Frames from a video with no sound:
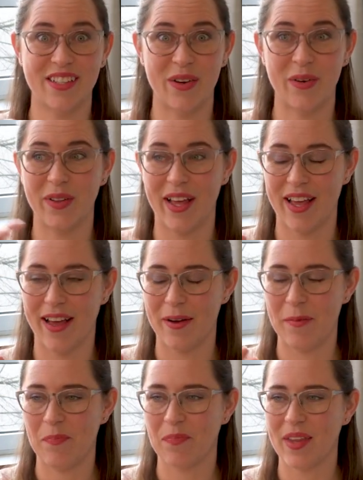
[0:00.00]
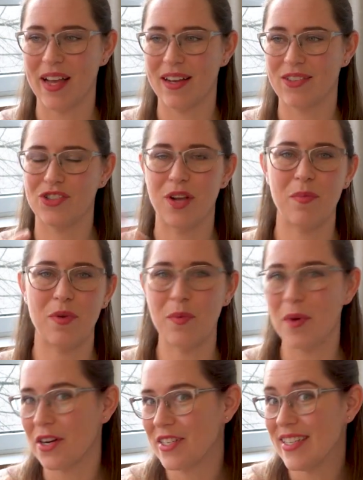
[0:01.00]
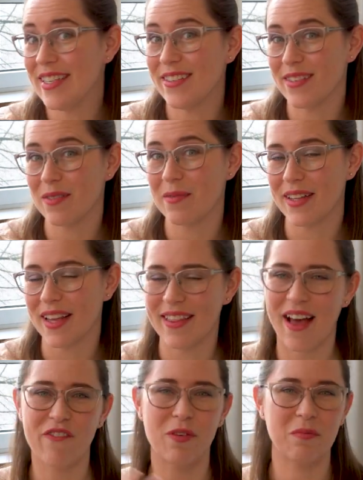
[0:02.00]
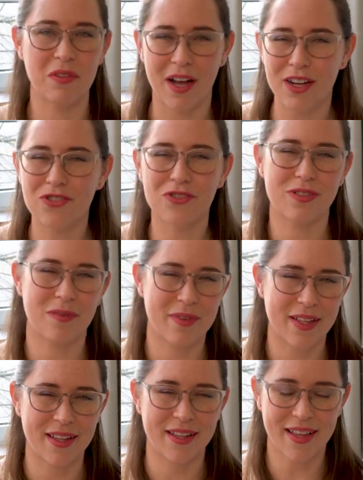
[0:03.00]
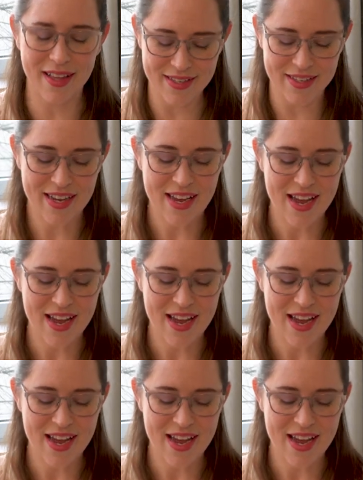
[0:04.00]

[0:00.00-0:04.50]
So like a shampoo bar tin or something like that from Lush or something like that,